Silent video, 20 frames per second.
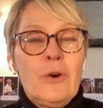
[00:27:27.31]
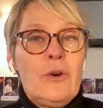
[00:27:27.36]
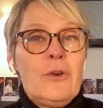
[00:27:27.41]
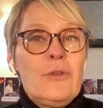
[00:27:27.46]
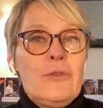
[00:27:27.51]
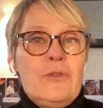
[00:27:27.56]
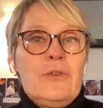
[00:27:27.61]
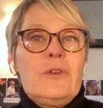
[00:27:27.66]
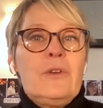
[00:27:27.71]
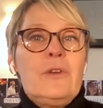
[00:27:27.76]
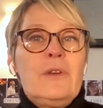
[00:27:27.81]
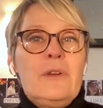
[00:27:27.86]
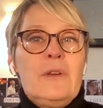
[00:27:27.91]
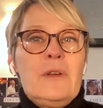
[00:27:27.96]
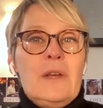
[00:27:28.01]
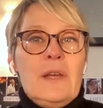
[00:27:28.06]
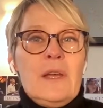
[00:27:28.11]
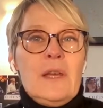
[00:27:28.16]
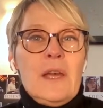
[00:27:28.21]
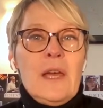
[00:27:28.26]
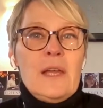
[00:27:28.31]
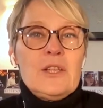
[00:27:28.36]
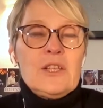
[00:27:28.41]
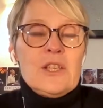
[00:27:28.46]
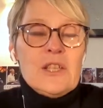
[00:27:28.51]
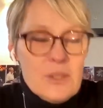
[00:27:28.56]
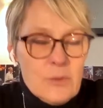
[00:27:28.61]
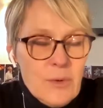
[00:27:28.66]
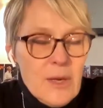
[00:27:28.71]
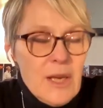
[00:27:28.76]
earth.
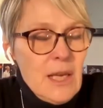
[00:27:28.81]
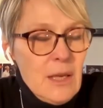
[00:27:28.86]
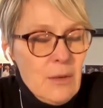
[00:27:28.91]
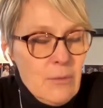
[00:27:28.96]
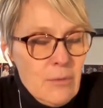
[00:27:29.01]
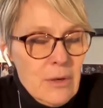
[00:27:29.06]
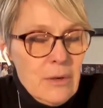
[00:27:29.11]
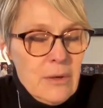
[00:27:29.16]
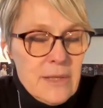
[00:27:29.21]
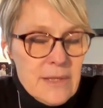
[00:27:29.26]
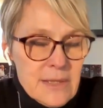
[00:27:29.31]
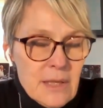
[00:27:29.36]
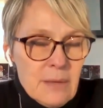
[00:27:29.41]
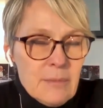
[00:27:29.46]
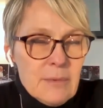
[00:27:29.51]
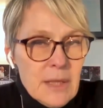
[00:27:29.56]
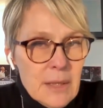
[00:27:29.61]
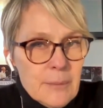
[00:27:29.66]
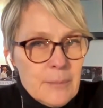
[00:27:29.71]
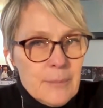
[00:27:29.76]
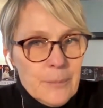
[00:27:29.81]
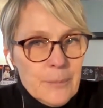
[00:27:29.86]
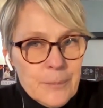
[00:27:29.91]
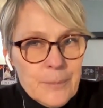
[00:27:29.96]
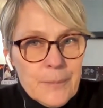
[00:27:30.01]
She's really, really something.